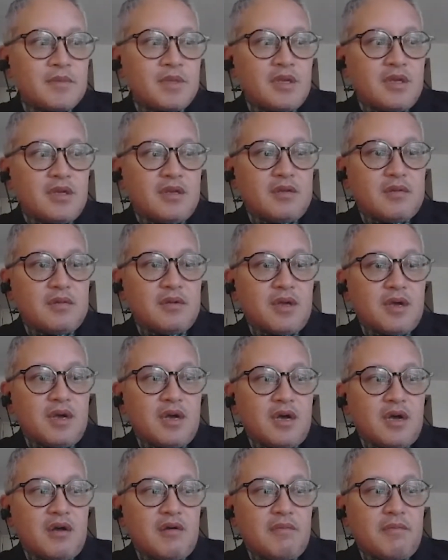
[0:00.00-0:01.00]
in
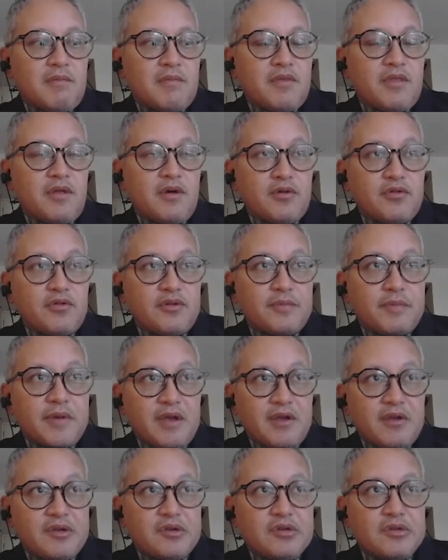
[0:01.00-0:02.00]
um, those
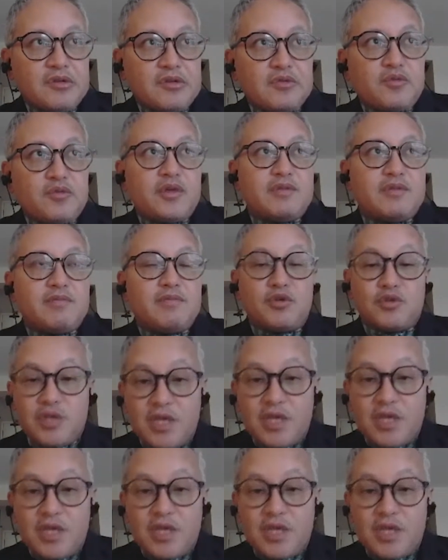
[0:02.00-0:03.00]
patients with
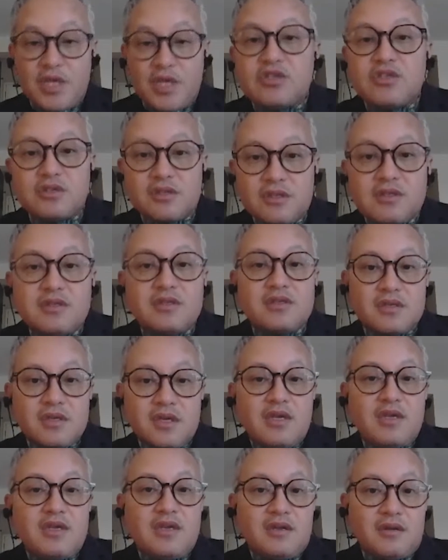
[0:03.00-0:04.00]
mutations
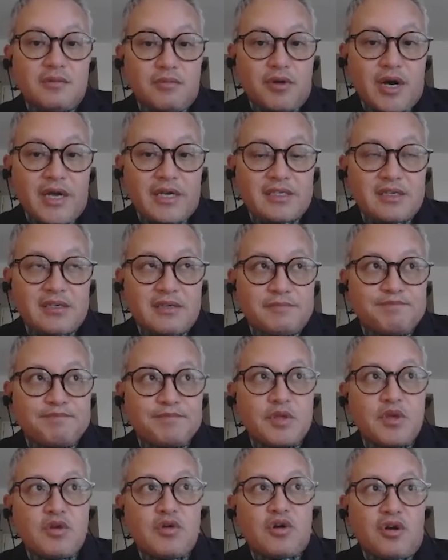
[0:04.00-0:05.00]
in BRCA,
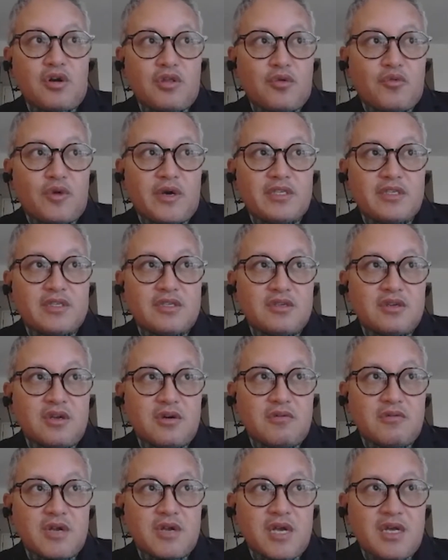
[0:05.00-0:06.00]
otherwise
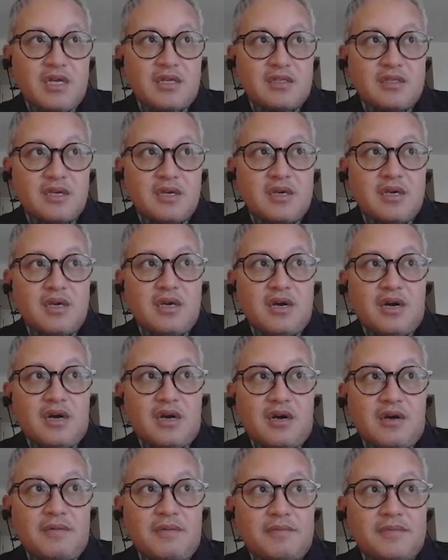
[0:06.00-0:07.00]
known as
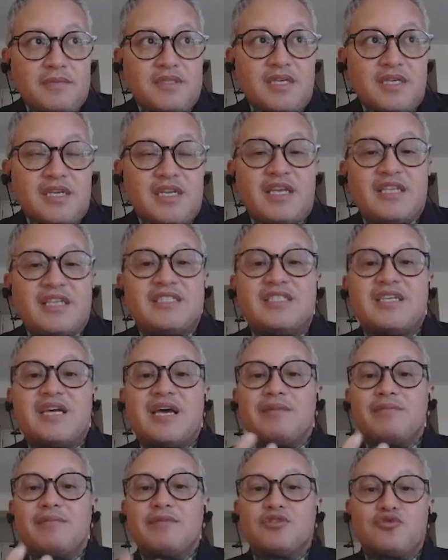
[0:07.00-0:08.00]
um, DNA
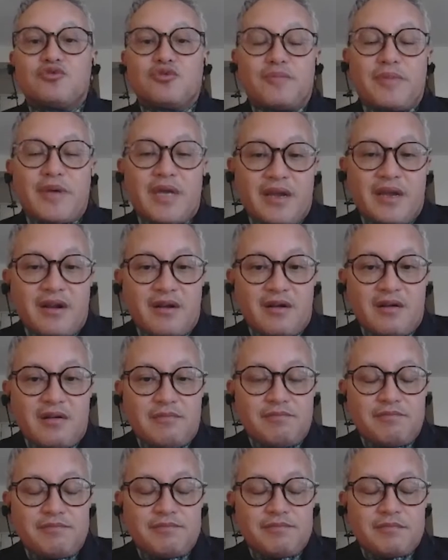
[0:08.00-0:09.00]
damage
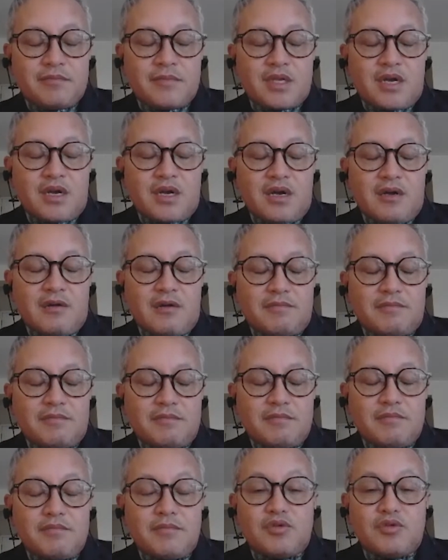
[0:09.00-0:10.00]
repair
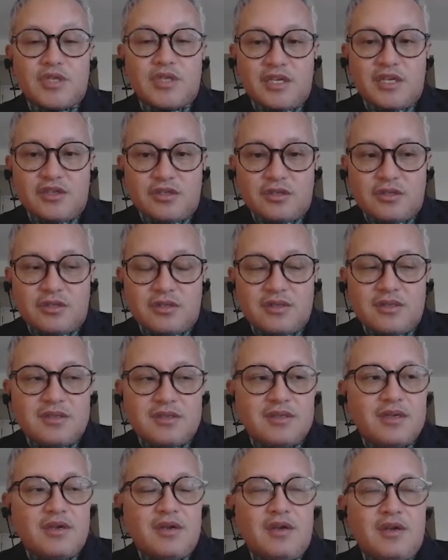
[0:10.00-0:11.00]
um,
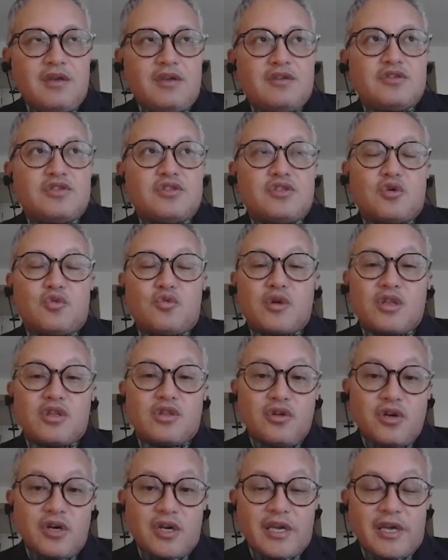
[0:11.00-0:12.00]
mutations. So we're
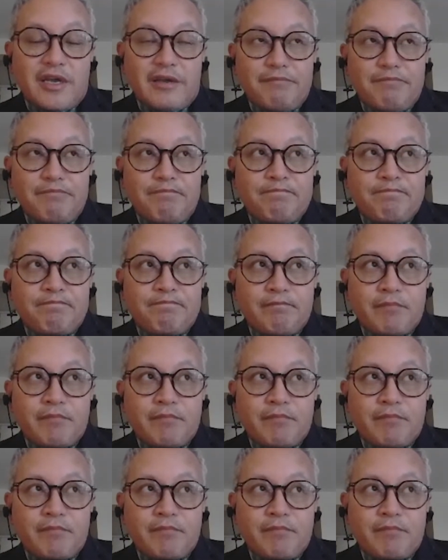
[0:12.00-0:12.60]
learning